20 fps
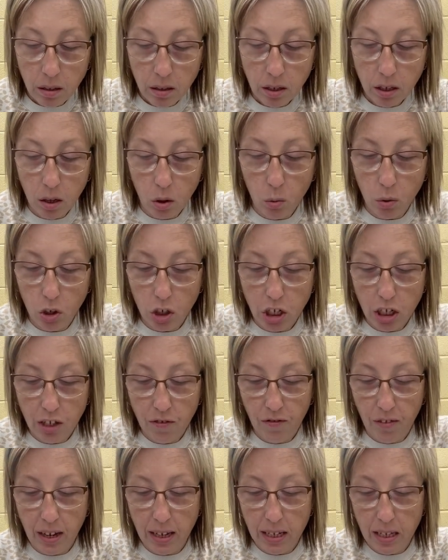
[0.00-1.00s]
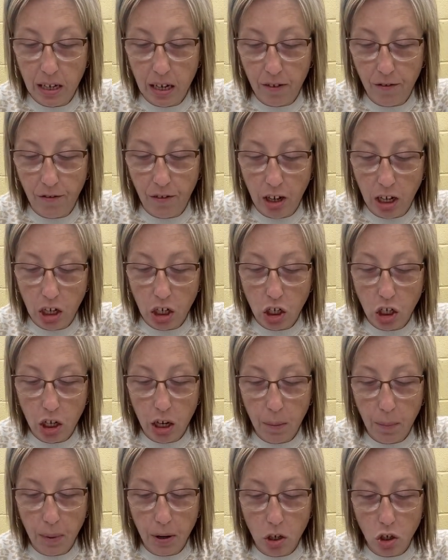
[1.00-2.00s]
So we're just fixing to finish
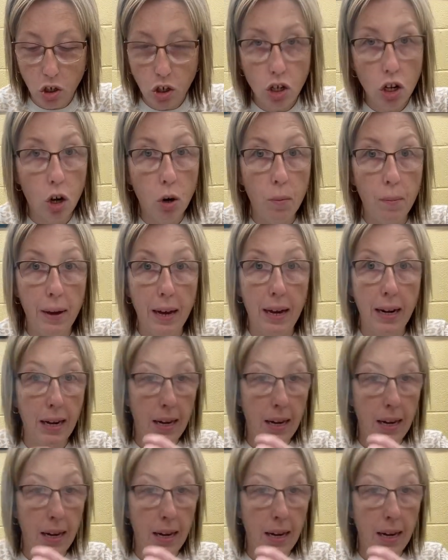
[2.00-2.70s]
up our snowman